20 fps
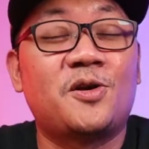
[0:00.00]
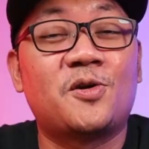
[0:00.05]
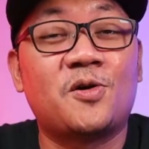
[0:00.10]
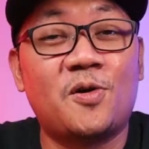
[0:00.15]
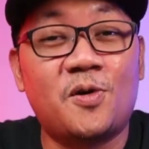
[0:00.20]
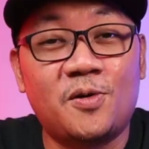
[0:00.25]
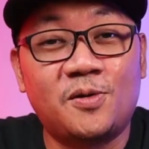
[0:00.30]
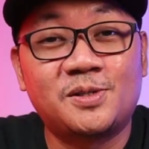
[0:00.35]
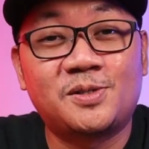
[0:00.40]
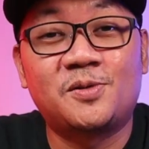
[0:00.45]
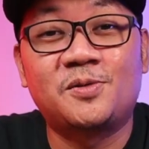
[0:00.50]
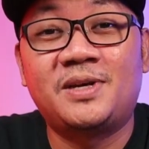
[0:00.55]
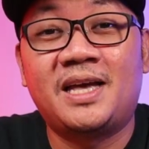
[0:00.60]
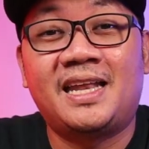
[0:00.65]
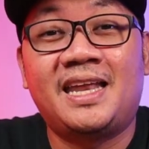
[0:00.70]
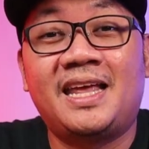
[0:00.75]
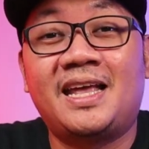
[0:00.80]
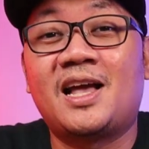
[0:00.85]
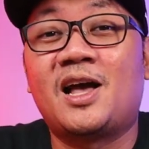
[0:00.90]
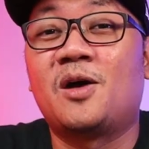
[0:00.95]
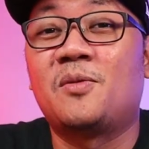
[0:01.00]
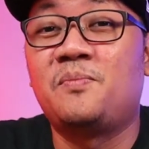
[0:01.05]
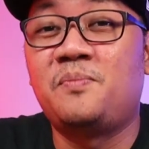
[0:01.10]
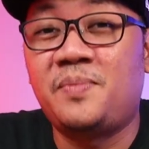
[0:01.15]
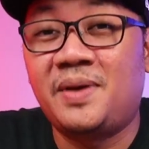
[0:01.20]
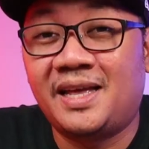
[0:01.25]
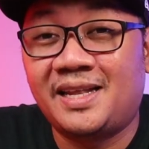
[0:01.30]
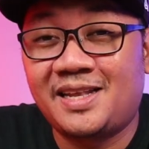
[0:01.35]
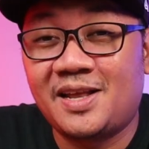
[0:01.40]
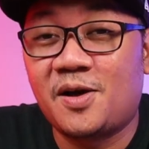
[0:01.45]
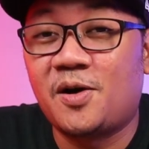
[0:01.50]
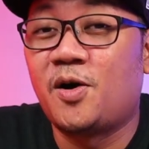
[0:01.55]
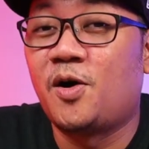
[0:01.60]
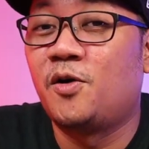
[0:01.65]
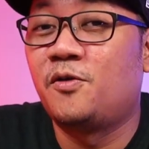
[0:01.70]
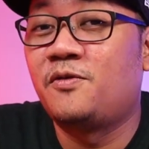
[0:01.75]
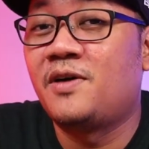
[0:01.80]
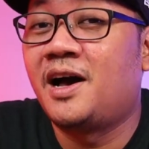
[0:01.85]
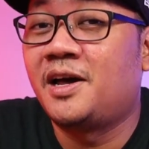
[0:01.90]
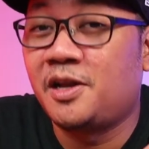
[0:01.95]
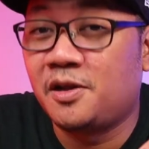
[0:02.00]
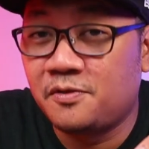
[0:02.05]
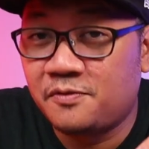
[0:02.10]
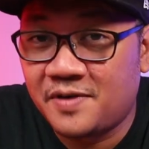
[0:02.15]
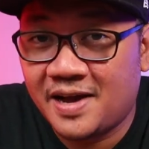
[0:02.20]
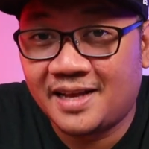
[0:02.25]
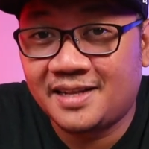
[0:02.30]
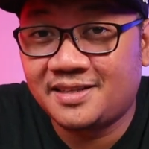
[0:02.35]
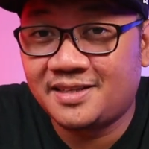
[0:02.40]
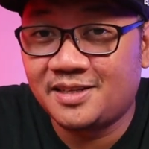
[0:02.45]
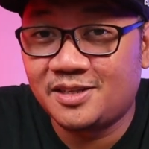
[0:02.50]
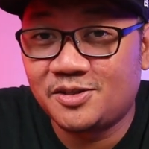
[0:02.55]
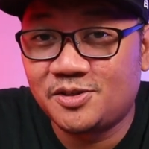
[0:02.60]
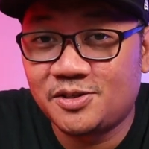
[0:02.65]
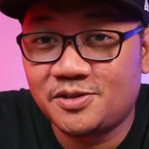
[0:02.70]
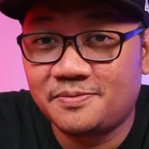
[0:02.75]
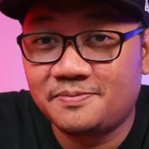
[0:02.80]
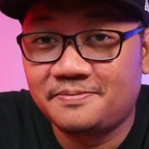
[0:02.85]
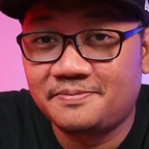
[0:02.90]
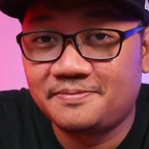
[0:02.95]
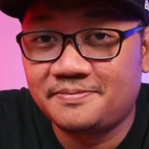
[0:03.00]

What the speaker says: you're also getting a bit of an advantage.